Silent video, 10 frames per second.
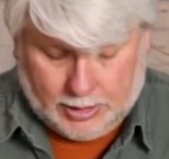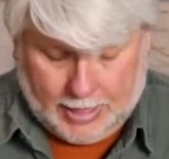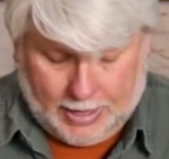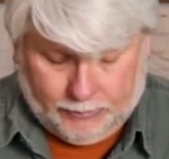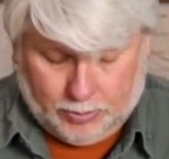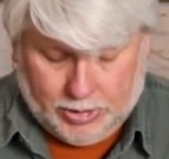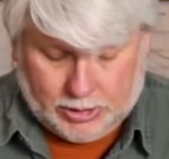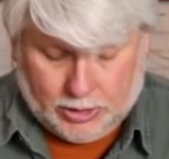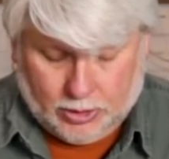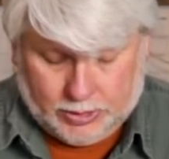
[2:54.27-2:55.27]
have the
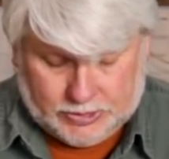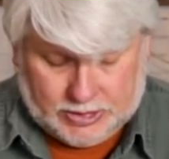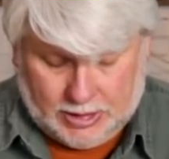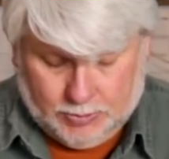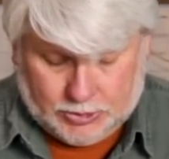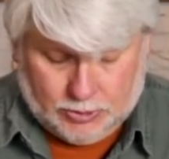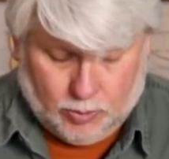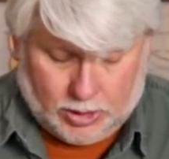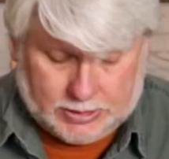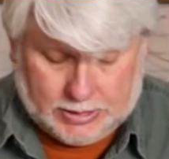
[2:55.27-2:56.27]
bit go as deep as you
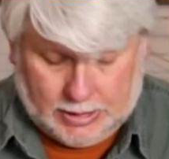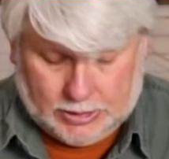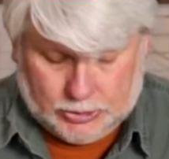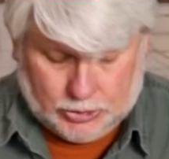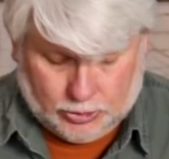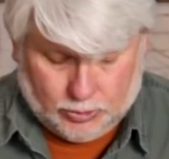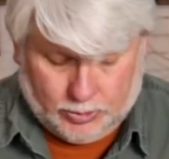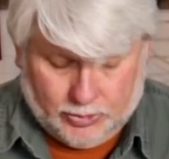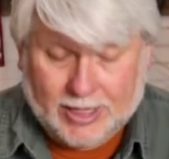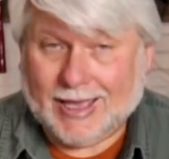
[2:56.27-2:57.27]
want into
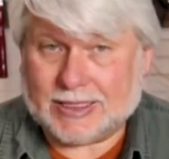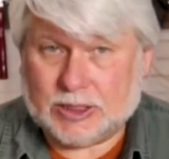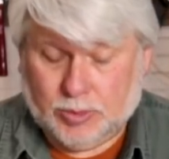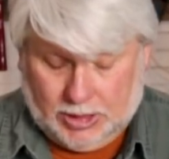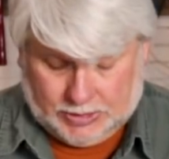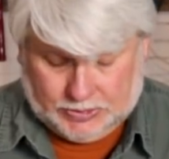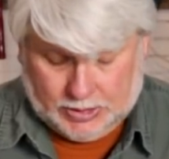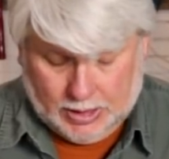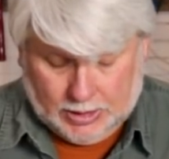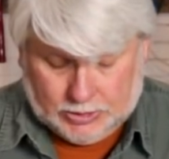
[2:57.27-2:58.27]
the next piece.
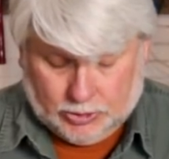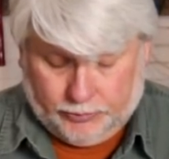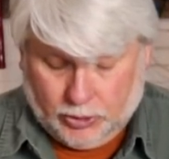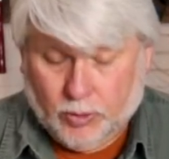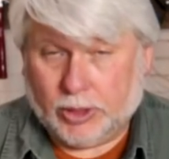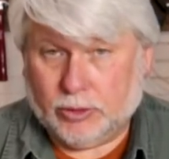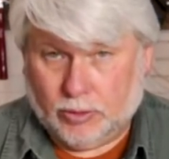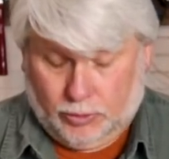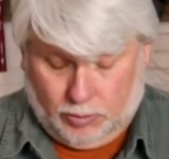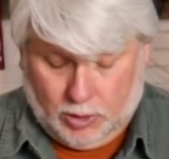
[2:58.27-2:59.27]
So if you're going through
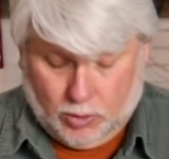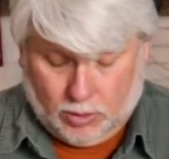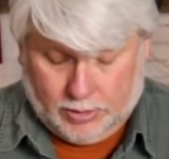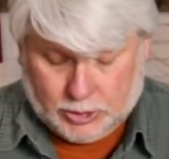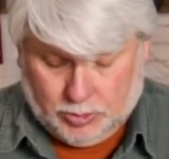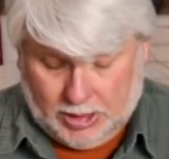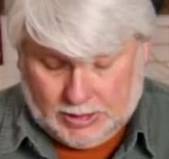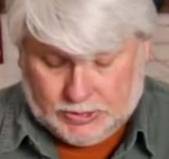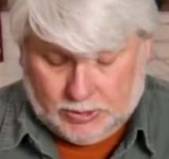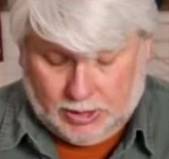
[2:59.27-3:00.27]
a 3/4 inch
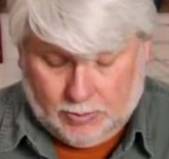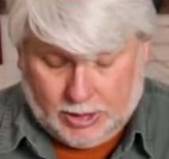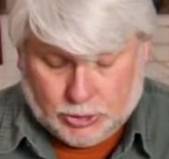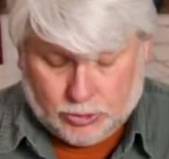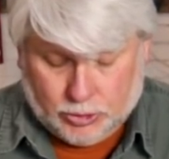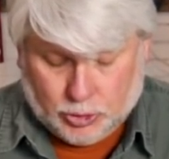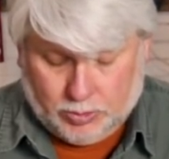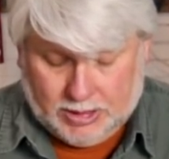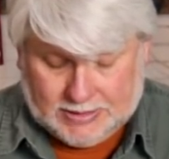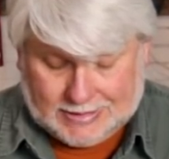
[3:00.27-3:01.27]
piece, you need to make sure that your bit is